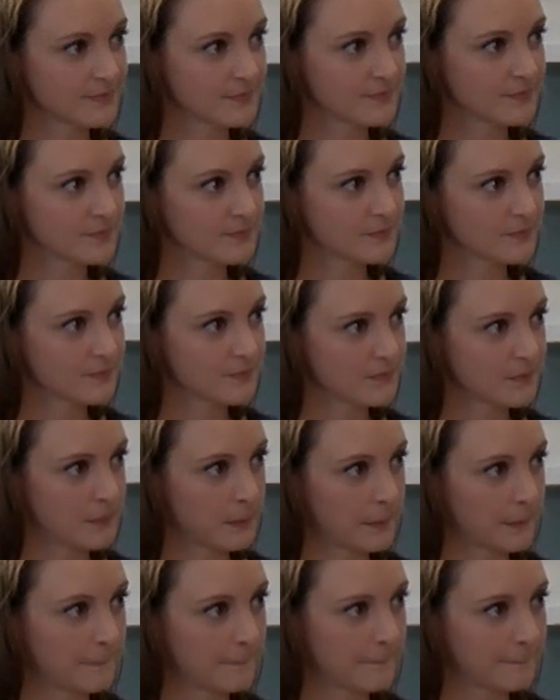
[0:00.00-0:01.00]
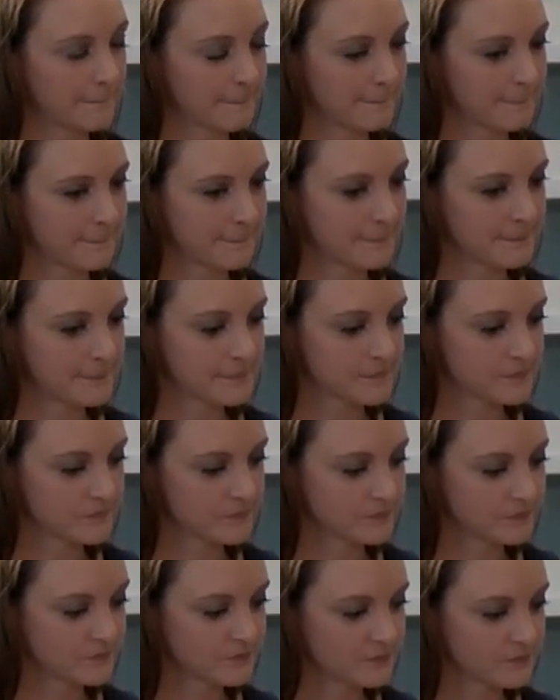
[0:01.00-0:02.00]

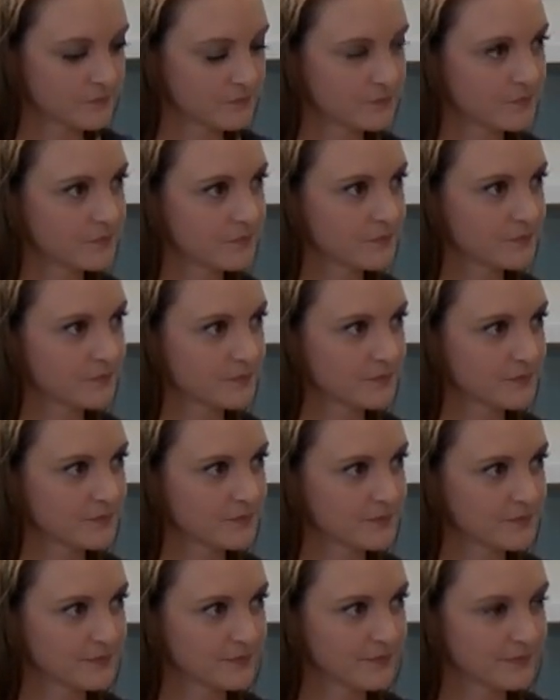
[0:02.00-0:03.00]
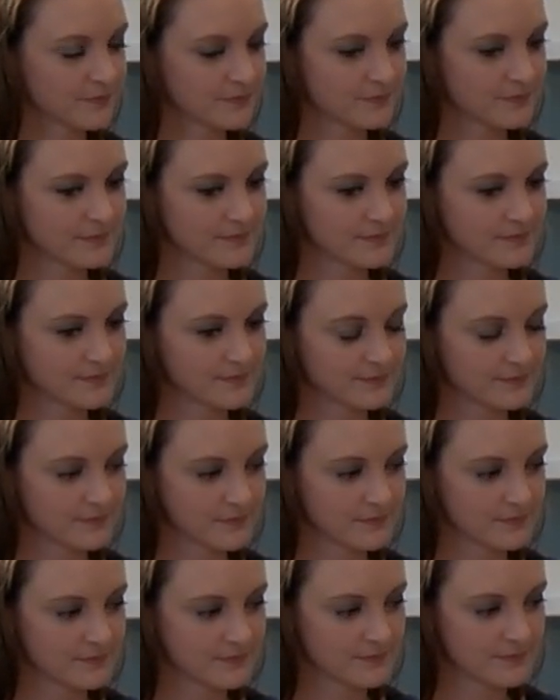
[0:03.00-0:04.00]

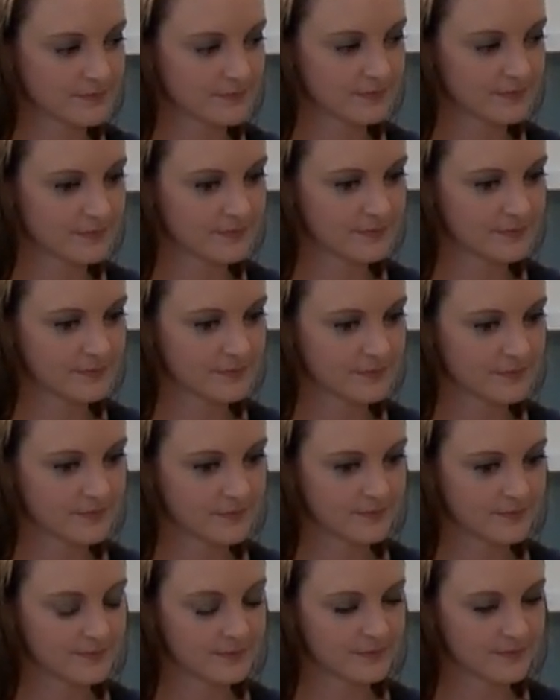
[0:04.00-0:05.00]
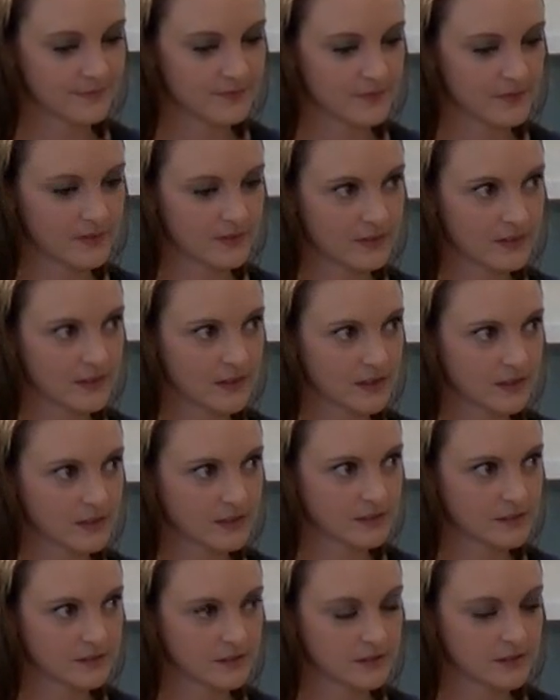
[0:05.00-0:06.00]

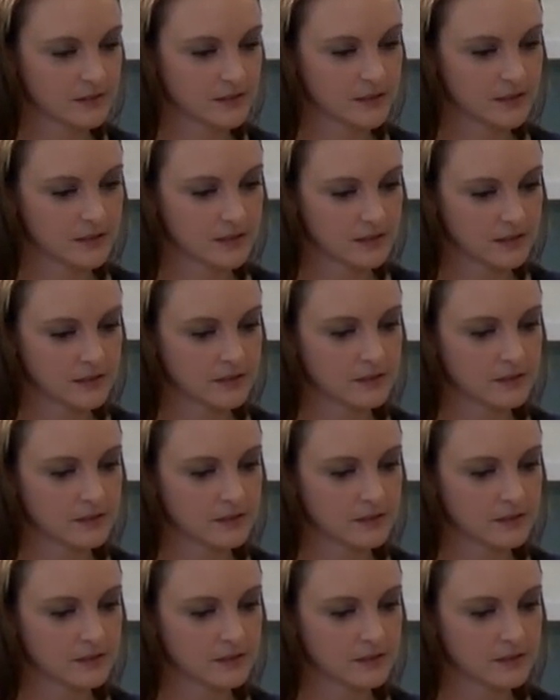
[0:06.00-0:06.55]
No words are spoken by the person on screen.